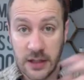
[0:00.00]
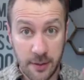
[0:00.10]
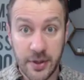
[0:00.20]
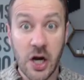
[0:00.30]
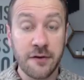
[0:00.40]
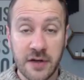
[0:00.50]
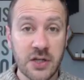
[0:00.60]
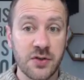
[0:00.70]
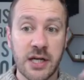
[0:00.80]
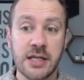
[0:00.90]
a
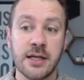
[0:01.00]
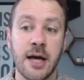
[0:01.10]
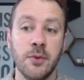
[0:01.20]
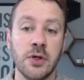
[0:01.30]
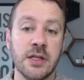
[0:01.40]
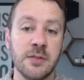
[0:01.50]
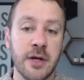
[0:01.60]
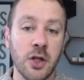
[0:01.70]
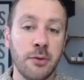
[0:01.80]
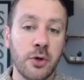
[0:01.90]
perfect trade, I'm looking to
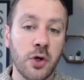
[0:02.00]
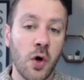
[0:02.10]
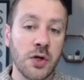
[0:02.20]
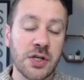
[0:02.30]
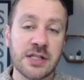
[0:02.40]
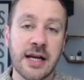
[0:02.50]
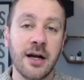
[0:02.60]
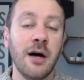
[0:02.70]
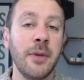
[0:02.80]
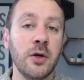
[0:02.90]
be a lot more cautious
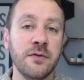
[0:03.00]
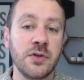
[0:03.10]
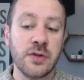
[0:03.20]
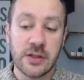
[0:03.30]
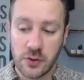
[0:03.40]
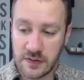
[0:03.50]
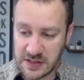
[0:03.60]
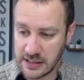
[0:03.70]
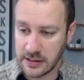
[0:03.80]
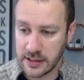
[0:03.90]
and come out of the trade. So you've
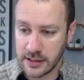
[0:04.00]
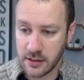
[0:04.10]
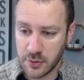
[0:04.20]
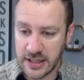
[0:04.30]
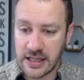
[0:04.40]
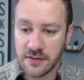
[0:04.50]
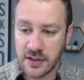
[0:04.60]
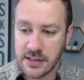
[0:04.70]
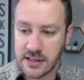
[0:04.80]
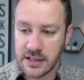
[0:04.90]
seen the break
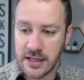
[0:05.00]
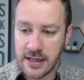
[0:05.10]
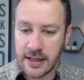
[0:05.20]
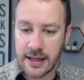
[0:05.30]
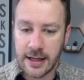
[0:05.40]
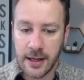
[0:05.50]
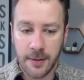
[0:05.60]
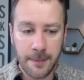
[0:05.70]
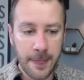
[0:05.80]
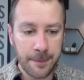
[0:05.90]
evens
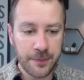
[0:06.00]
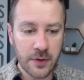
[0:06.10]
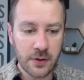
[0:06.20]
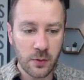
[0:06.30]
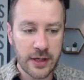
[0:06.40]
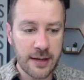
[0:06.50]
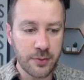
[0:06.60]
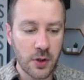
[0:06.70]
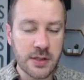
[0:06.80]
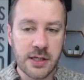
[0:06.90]
when I
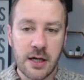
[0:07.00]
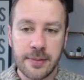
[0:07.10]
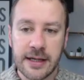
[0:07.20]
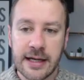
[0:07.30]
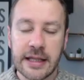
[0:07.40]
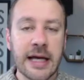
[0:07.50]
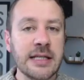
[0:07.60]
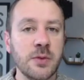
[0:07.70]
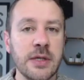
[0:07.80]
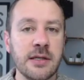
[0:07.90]
brought up
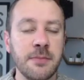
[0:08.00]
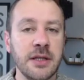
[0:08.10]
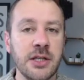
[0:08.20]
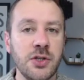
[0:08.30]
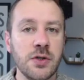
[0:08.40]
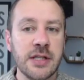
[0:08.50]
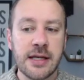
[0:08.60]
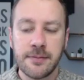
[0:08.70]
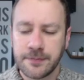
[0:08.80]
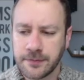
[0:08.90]
last week's Monday,
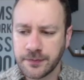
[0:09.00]
Tuesday.